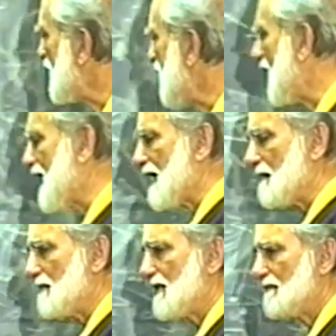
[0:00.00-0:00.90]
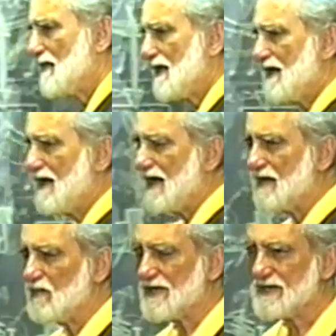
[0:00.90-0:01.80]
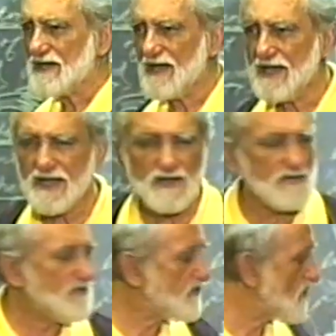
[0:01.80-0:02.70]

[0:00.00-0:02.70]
a name on what kind of